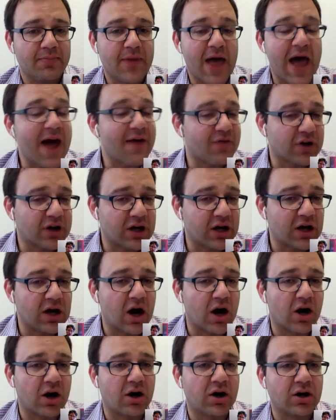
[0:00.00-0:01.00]
Africa
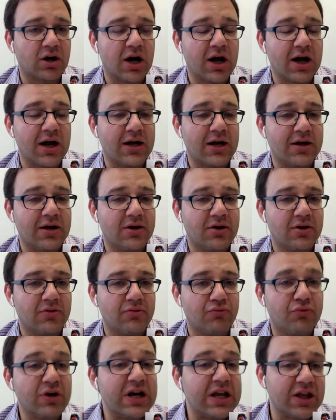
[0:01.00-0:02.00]
are
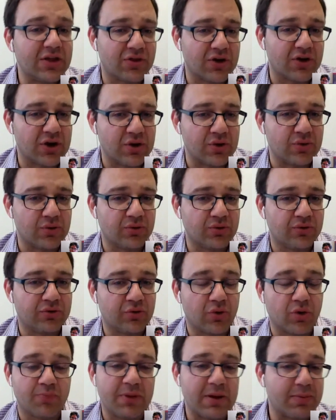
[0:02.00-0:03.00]
reading the news,
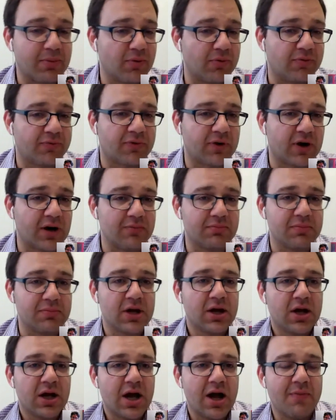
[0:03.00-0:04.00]
or people from
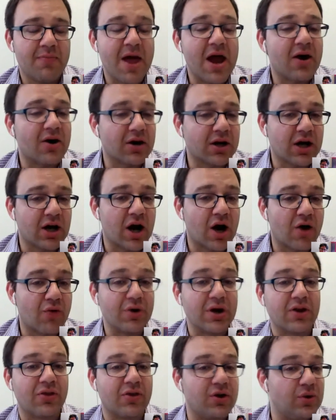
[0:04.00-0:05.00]
America are
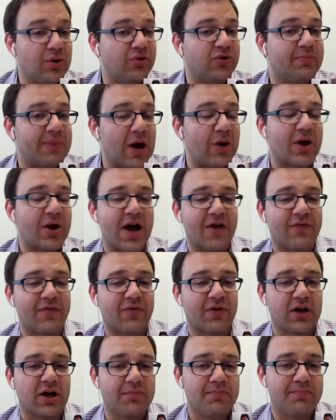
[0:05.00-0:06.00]
reading the news about
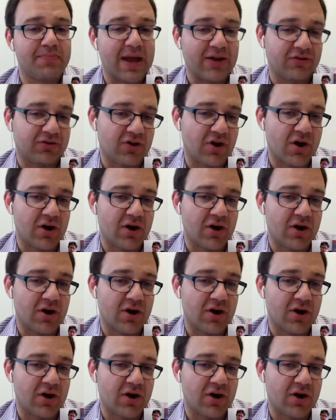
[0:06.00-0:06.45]
Africa based